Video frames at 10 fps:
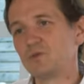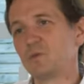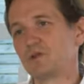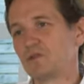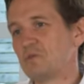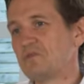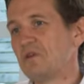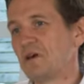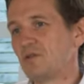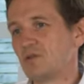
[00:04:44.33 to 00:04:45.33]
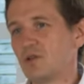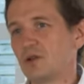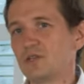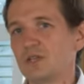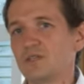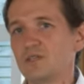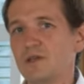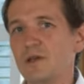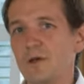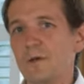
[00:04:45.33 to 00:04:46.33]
spectrum of fatherhood, not just